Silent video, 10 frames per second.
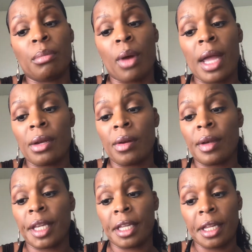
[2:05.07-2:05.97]
Brighter
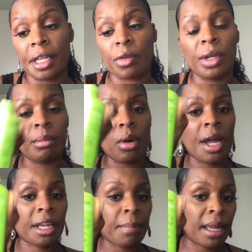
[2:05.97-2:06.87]
Sunscreen
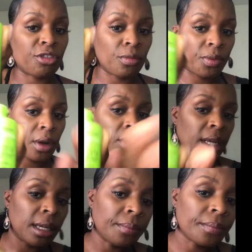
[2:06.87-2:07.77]
Broad Spectrum 30.